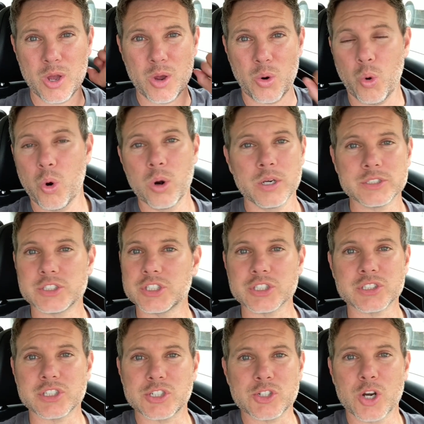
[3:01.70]
or it's
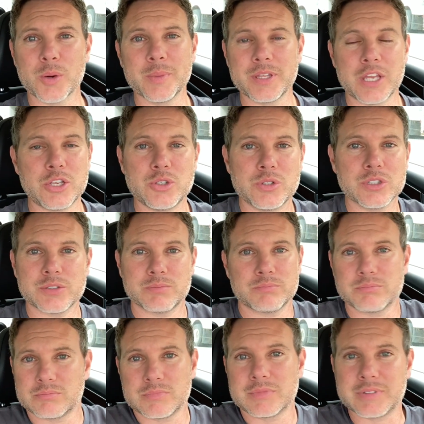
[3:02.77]
just determined that you just
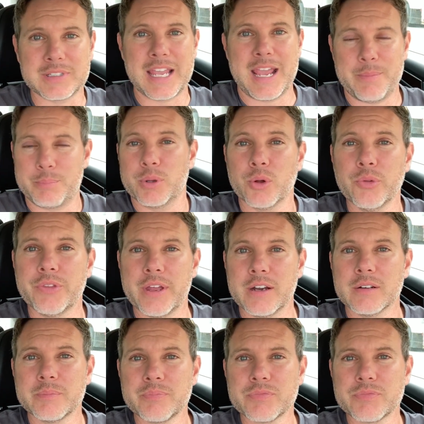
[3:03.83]
can't build there.